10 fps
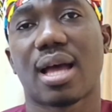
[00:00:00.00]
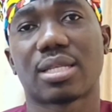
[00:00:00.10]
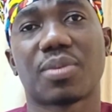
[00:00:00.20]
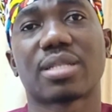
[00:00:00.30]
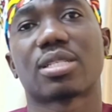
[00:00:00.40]

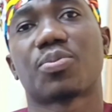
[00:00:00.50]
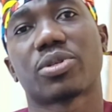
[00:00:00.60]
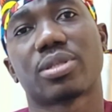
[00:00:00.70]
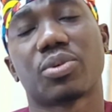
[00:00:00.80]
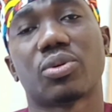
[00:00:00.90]
as much as
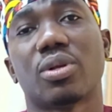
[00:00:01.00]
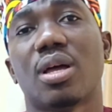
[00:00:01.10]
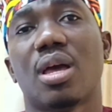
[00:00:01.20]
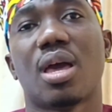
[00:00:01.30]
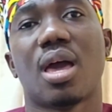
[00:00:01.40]
possible,
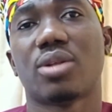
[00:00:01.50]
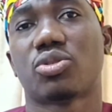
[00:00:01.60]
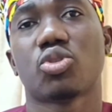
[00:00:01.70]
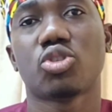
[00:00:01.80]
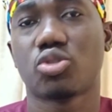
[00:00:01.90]
and
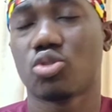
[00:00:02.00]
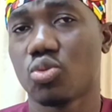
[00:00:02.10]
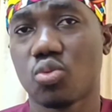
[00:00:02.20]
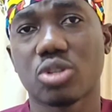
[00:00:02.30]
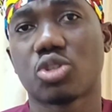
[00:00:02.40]
so you
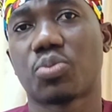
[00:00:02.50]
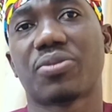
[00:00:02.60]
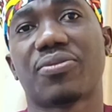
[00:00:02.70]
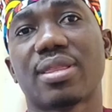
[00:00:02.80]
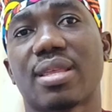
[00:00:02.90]
want to
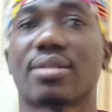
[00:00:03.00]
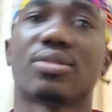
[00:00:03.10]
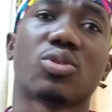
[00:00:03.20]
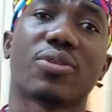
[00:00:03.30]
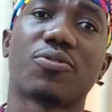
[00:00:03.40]
prevent that.
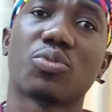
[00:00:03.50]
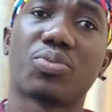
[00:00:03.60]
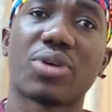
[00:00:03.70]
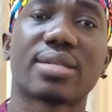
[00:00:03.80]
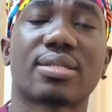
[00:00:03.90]
So if you
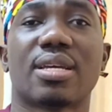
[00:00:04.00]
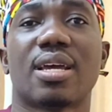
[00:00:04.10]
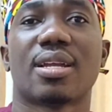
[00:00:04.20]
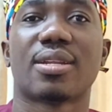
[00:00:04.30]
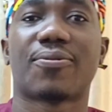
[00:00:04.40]
brush,
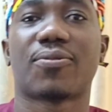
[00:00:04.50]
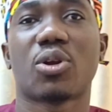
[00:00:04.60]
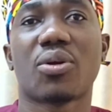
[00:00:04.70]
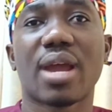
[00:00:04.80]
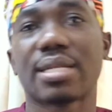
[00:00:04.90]
the
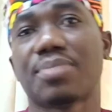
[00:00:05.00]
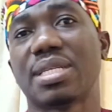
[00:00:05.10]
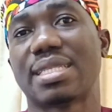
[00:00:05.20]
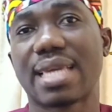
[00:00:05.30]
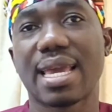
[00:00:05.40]
fluoride
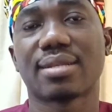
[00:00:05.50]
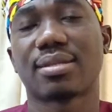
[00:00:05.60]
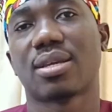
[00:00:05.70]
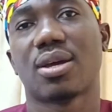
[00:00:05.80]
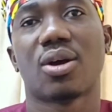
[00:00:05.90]

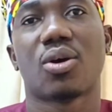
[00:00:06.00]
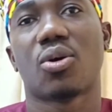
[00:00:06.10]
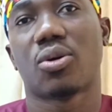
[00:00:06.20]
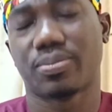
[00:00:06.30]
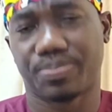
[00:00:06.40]
mitigates
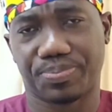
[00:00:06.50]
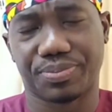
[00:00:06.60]
or